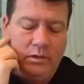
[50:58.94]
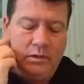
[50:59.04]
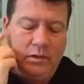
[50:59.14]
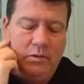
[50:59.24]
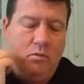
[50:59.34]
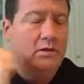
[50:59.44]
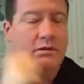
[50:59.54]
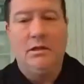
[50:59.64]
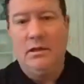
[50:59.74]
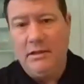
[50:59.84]
you know, it
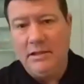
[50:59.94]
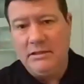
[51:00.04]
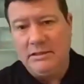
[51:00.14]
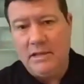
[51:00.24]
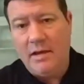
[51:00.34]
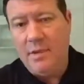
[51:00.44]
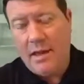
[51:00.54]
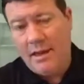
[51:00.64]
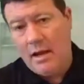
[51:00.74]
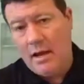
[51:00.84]
wasn't an easy time.
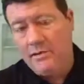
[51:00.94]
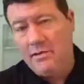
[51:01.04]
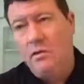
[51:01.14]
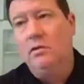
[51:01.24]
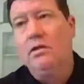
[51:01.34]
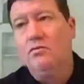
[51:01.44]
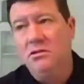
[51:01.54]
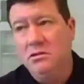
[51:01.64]
And I certainly was